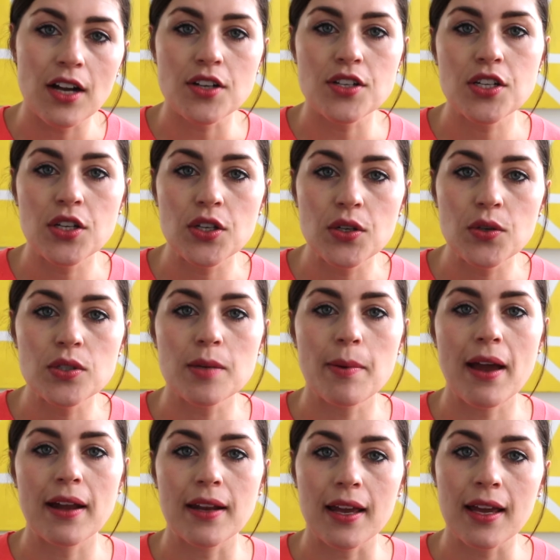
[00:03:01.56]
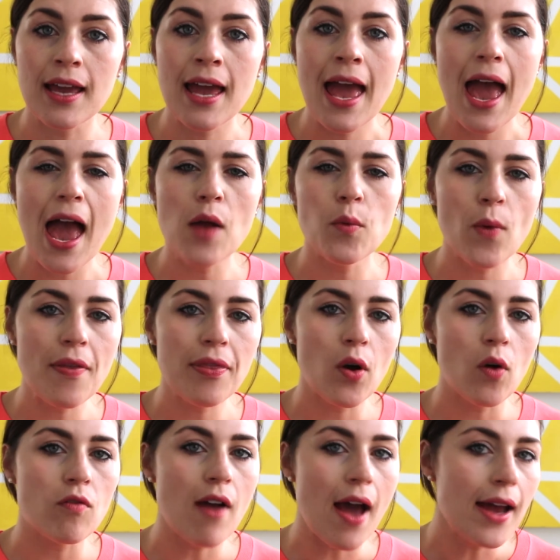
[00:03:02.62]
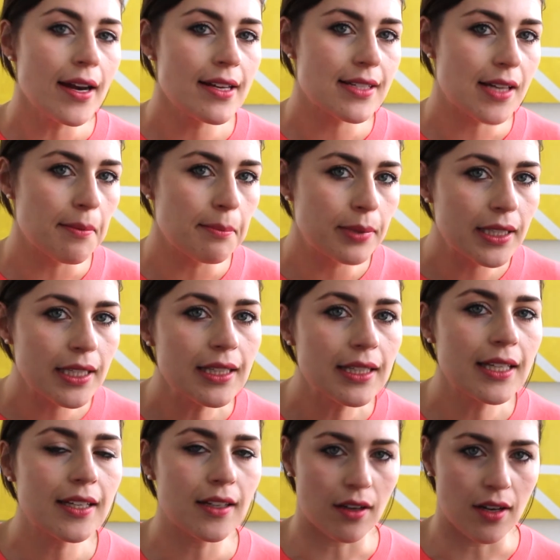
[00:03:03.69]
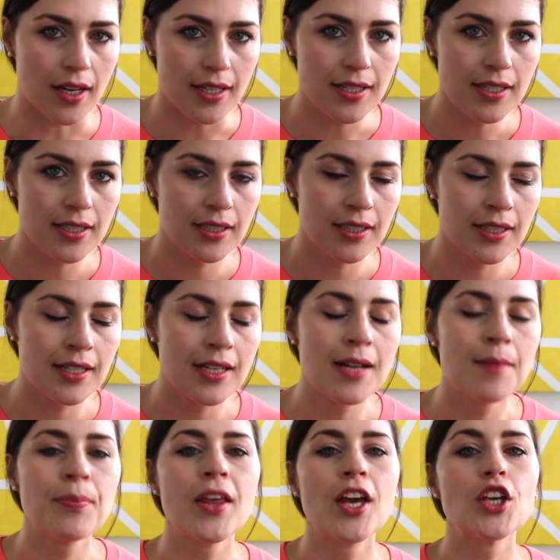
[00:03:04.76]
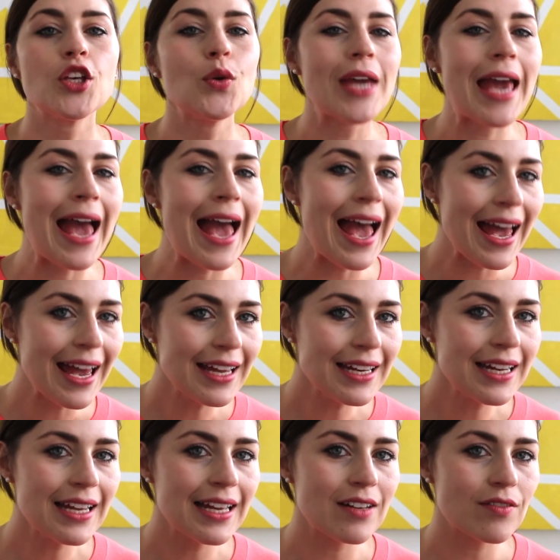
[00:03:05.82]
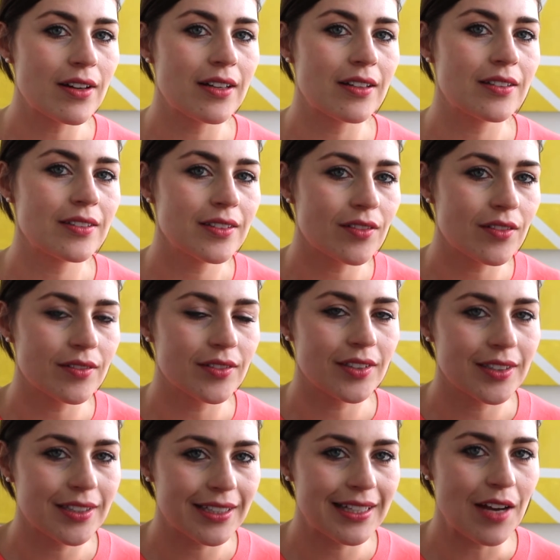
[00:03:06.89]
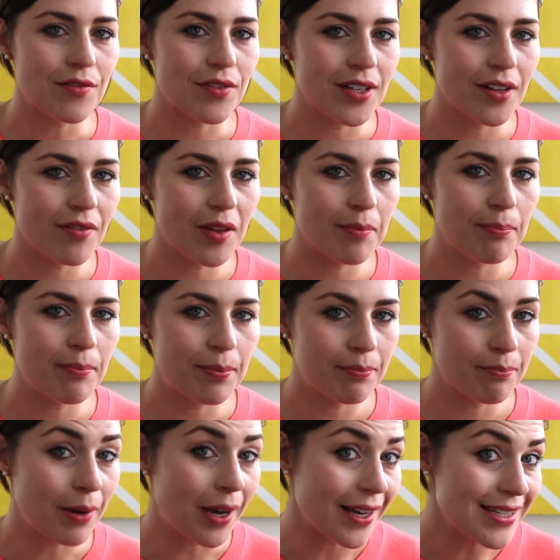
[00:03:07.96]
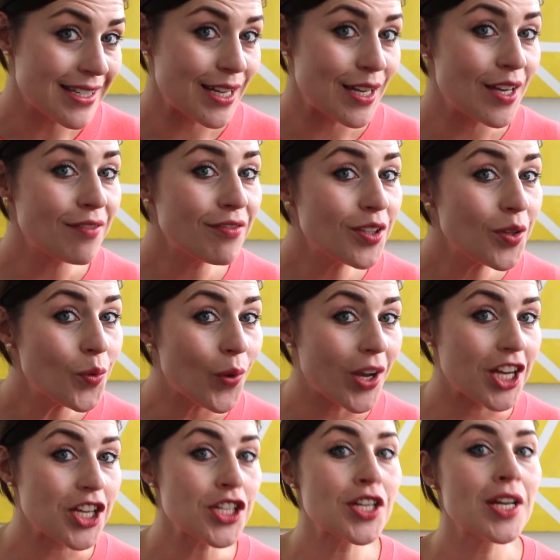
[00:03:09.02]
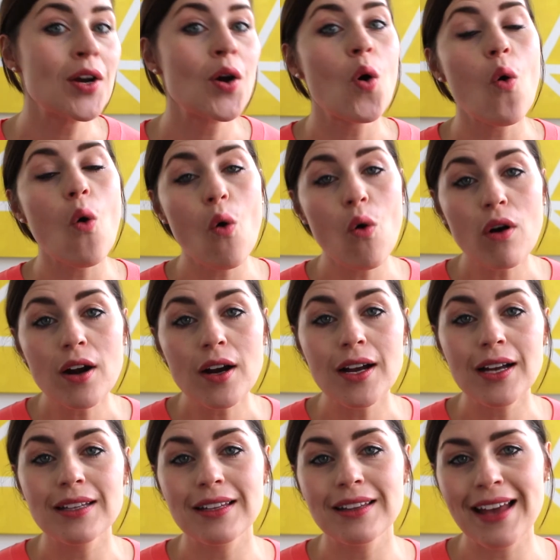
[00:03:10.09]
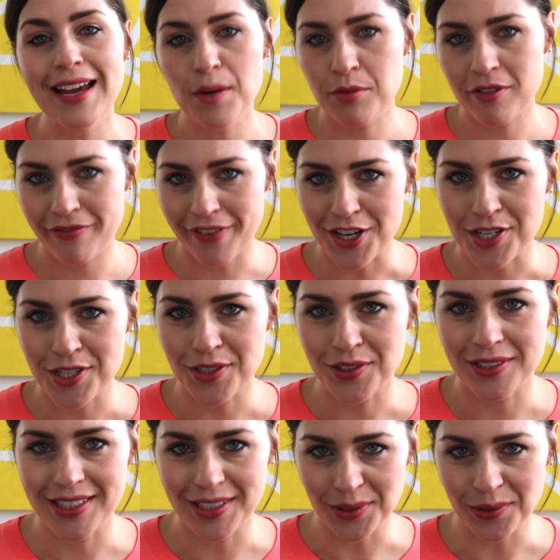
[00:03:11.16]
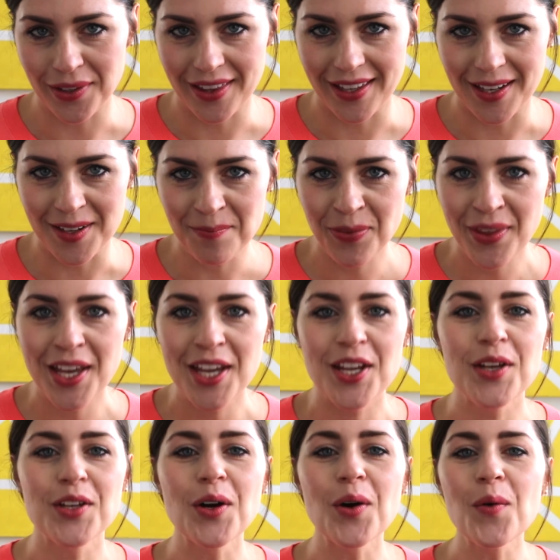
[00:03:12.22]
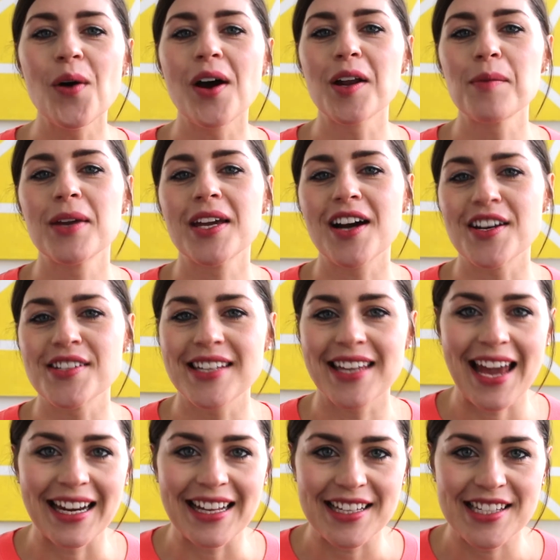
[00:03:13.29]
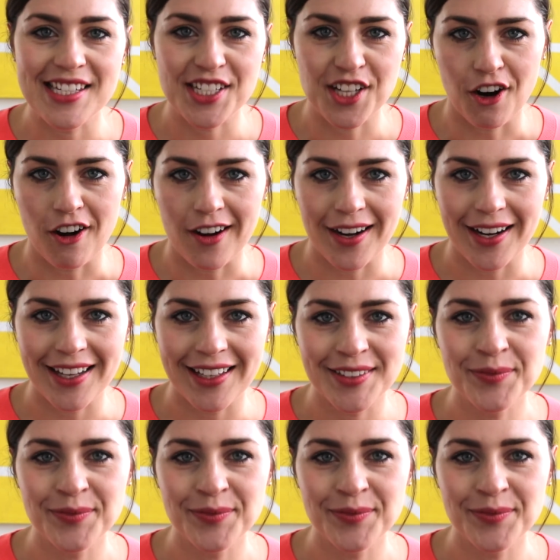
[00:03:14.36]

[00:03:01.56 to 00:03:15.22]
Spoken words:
or two depending. And when the red is completely gone, you can get rid of the pus if you wish, or let a professional deal with it. You don't want to be causing any scarring.